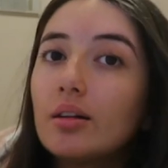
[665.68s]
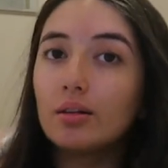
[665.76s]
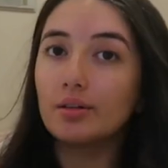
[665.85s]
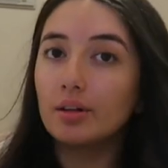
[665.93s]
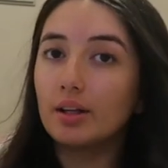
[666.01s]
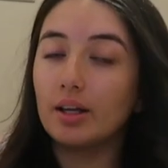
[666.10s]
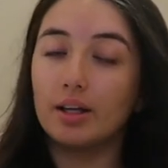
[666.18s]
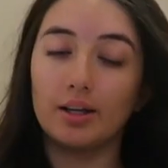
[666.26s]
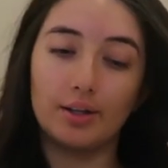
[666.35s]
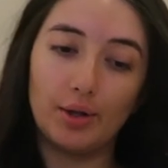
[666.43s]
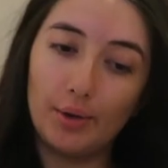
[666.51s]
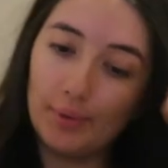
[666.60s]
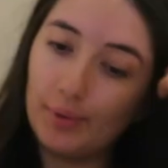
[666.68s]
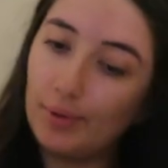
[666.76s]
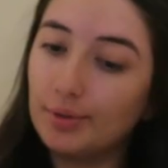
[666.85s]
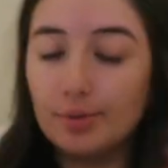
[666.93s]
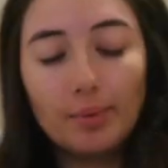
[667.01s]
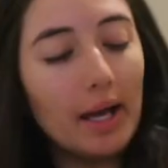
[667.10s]
all
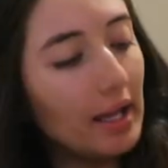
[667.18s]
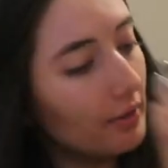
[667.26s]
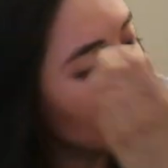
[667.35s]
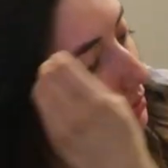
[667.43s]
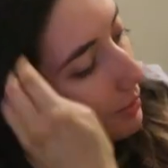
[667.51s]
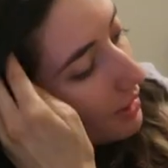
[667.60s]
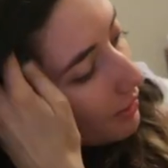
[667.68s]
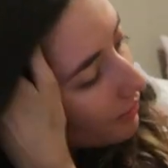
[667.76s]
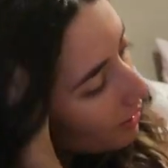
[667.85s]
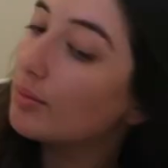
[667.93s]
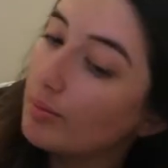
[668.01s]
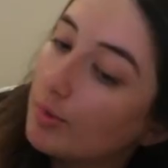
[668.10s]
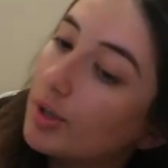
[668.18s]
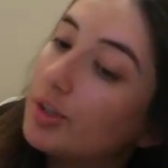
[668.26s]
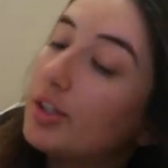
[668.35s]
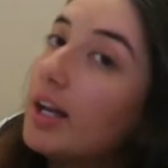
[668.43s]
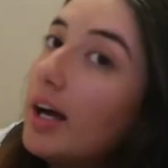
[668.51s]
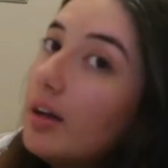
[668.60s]
curled, waved, whatever.
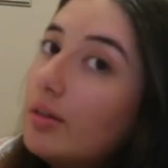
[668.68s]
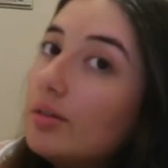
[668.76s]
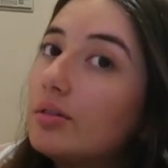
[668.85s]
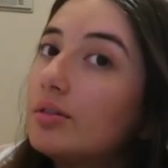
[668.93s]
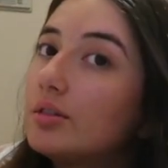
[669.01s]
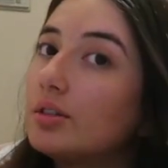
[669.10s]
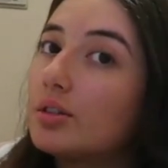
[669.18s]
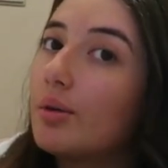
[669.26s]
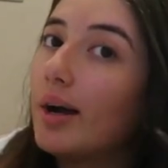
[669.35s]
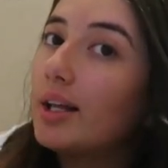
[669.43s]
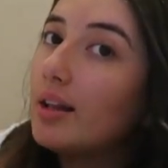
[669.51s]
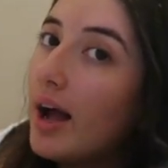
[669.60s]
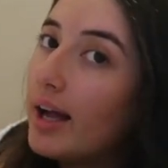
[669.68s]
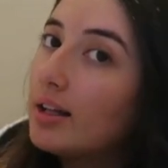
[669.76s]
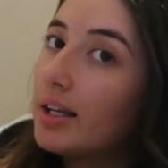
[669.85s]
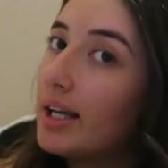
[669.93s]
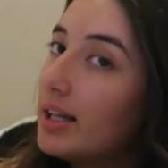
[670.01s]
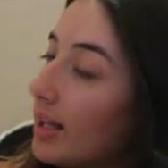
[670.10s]
Brush it out just quite
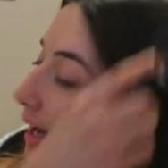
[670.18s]
lightly,